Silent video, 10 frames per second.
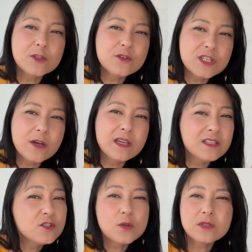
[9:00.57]
to tell you,
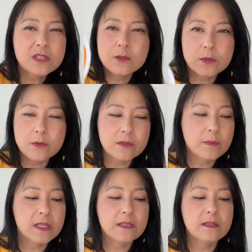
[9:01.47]
it totally grew on
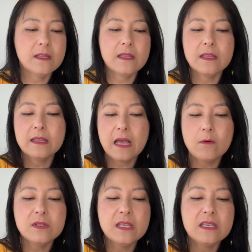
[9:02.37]
me.
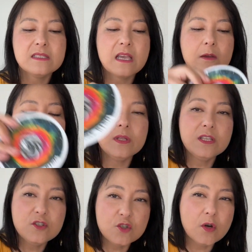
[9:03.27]
Nowadays, I really
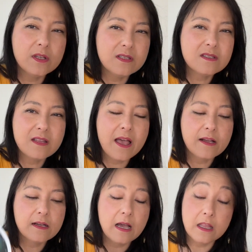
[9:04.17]
enjoy this
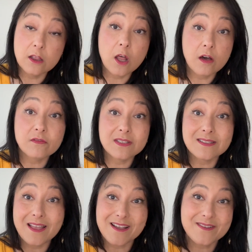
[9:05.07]
deck. I love this
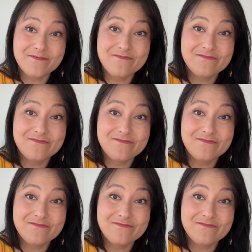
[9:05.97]
deck.